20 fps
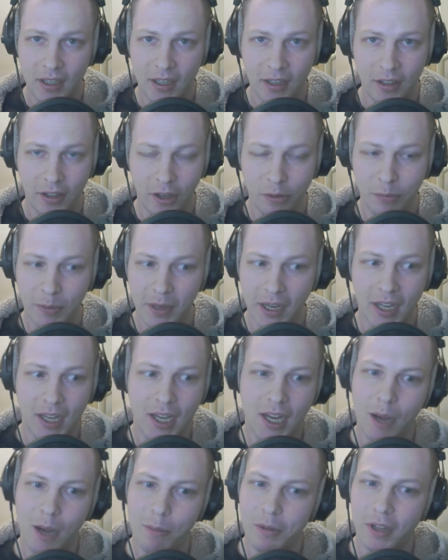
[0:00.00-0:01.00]
There's been a
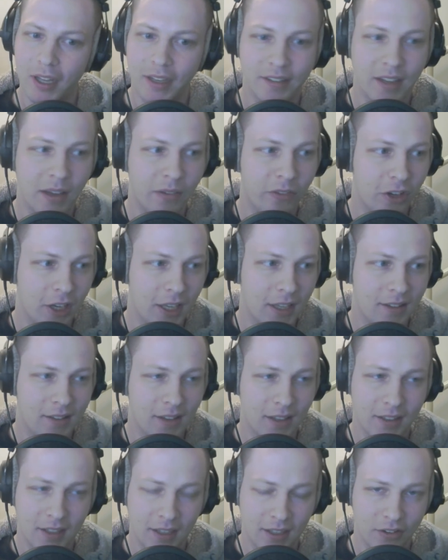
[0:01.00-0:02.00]
couple exceptions
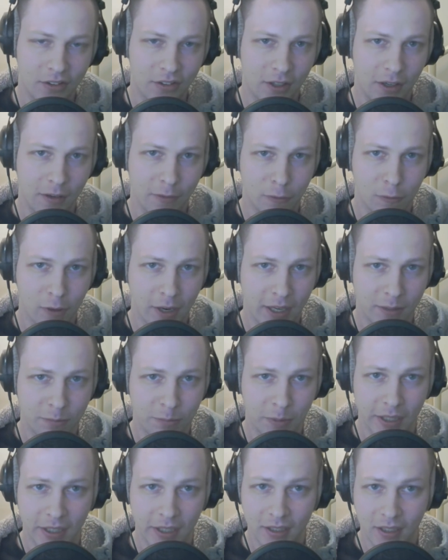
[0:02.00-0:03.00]
in the history of Gwent,
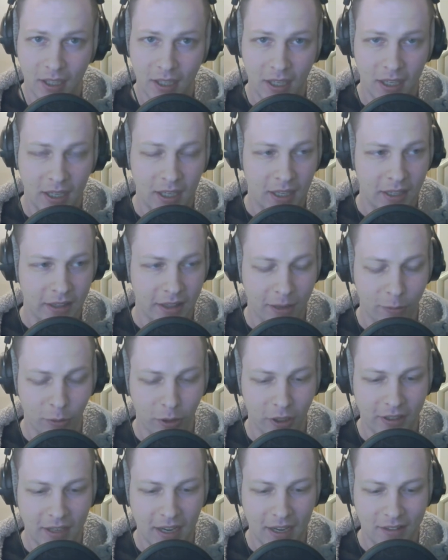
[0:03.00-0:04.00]
but they
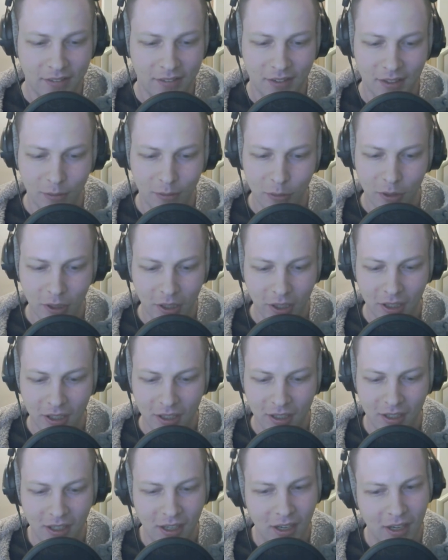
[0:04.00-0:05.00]
were decks that were
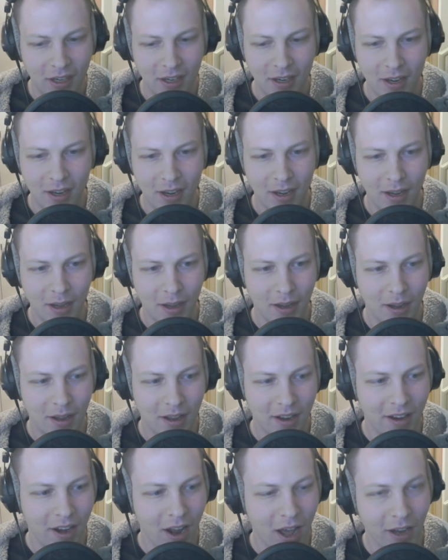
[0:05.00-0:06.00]

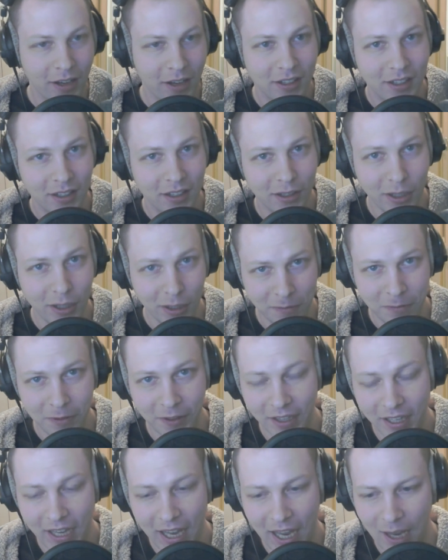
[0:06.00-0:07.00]
not good for
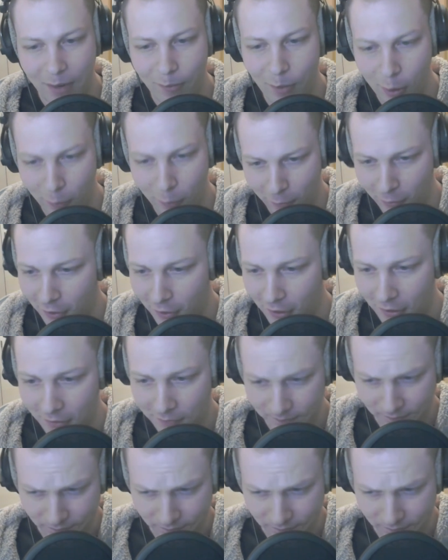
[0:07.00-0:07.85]
the game overall.